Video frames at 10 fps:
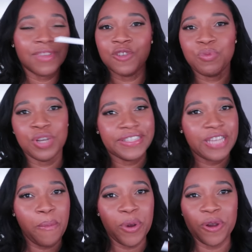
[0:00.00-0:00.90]
spring,
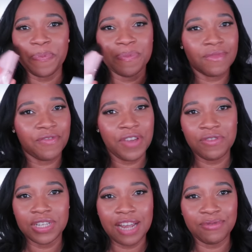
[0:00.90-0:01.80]
summer,
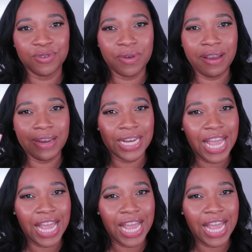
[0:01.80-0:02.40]
favorite time to wear it.